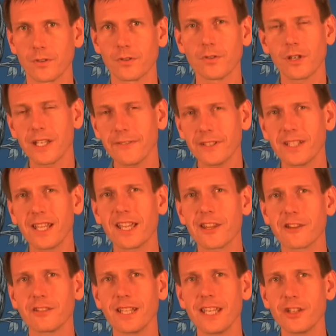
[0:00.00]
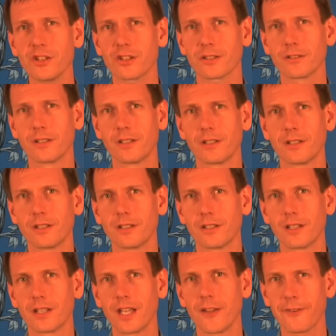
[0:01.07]
Or even in isolation,
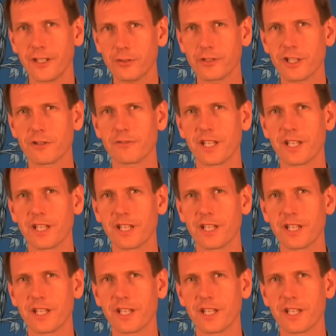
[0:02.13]
if interest